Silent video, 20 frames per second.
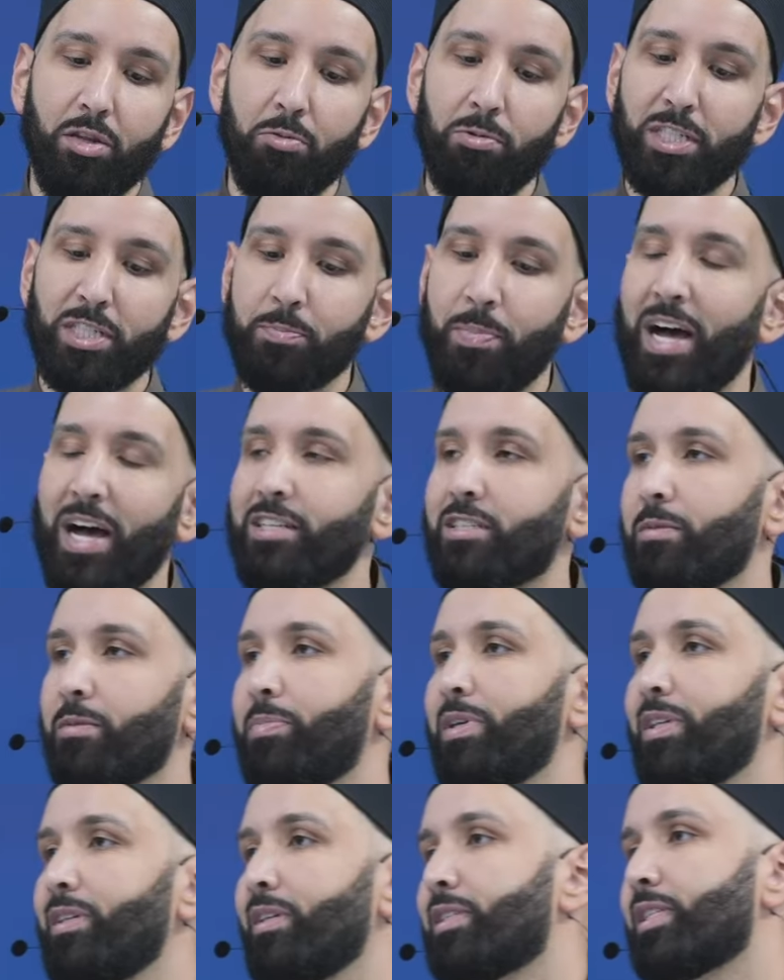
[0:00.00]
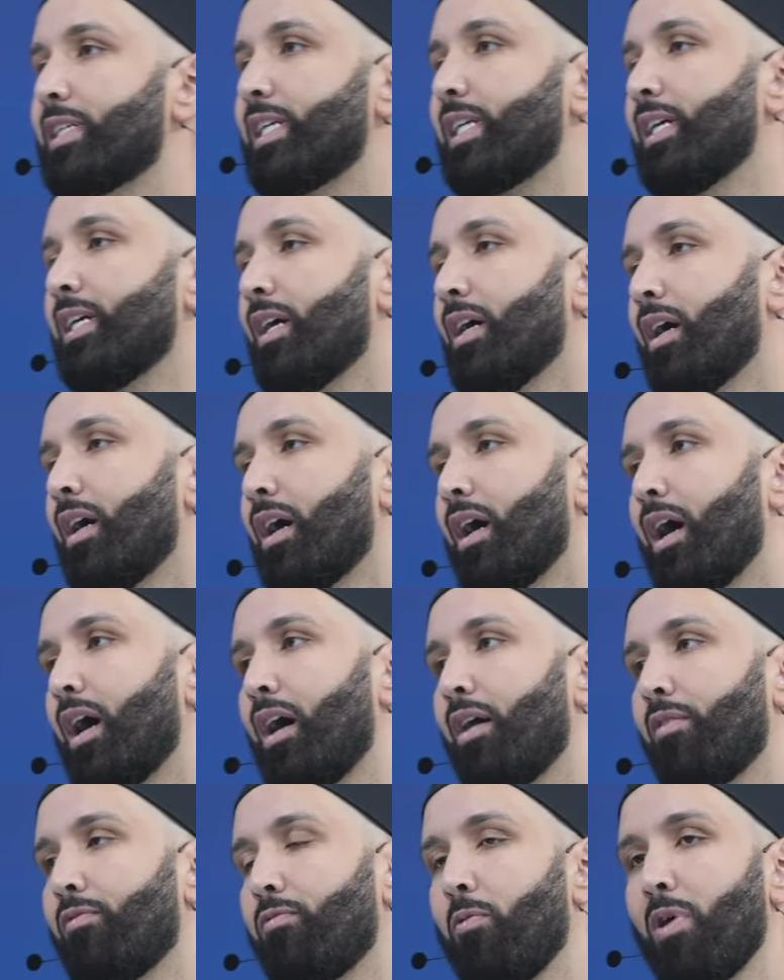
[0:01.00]
the responsibility
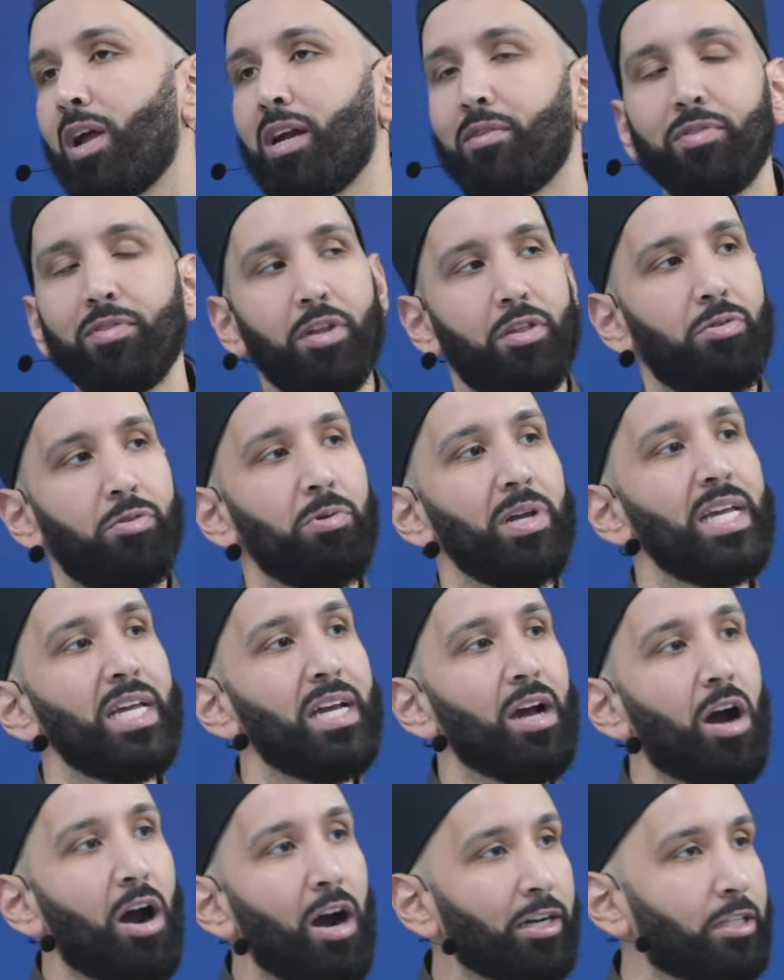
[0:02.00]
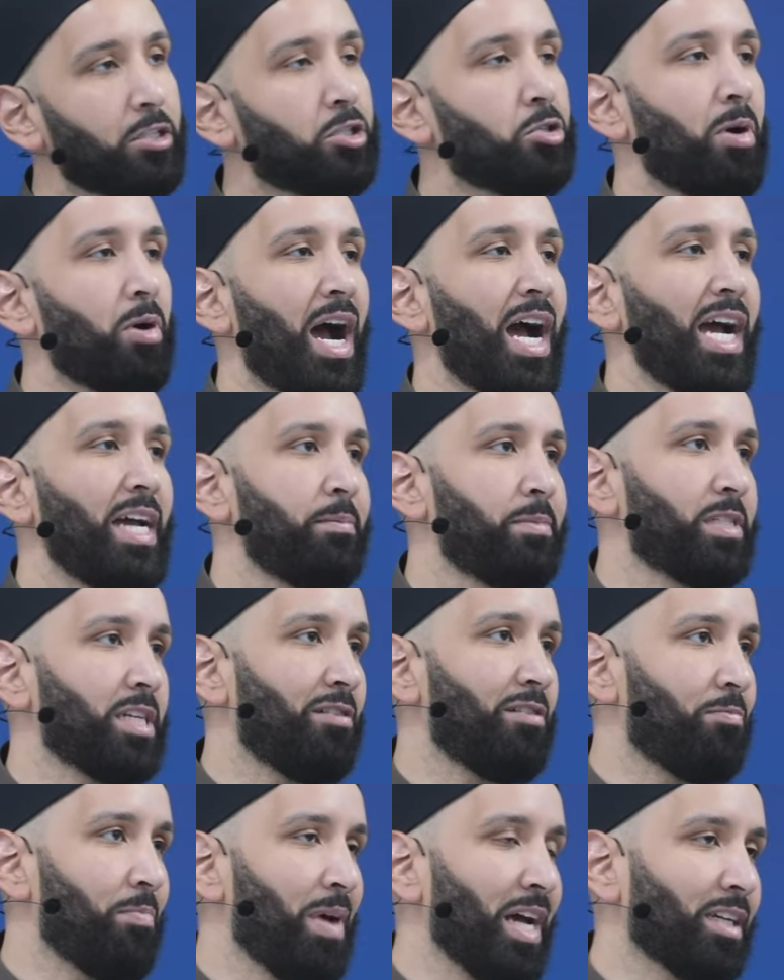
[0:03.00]
of one of the three arch tribes
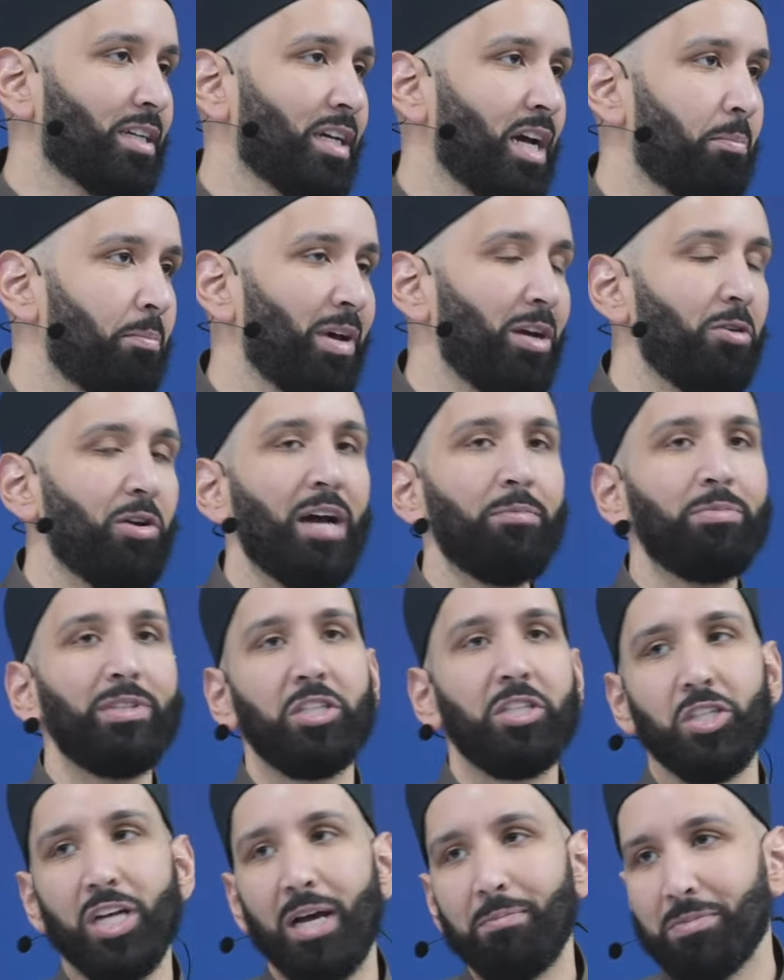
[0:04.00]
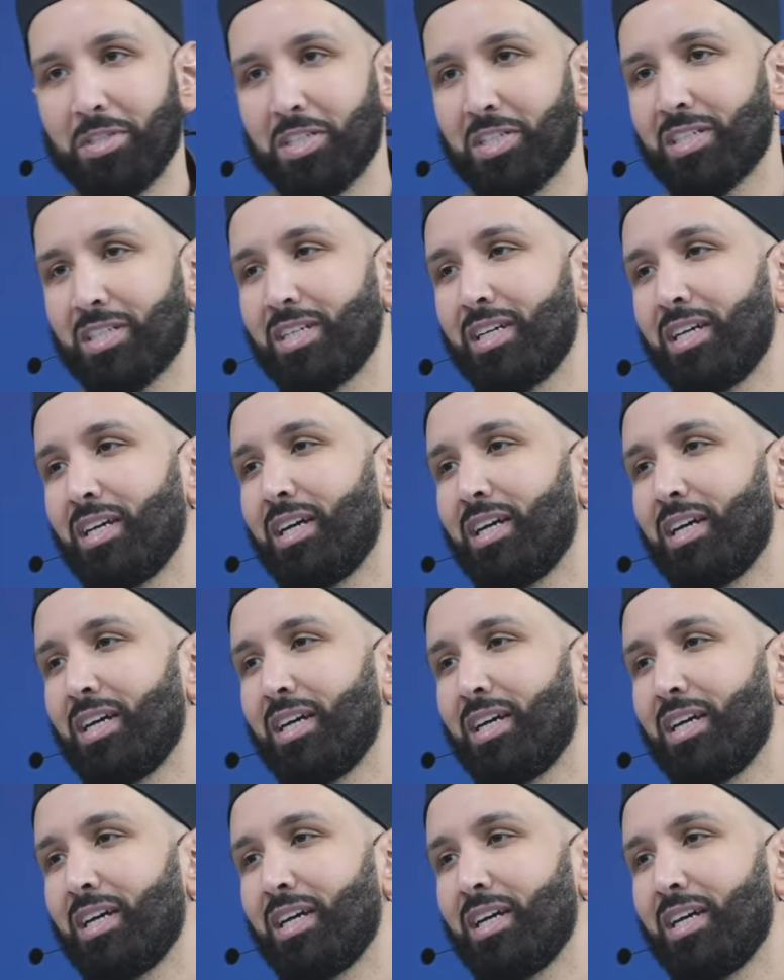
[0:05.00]
of Mecca, Banu Abdi Shams.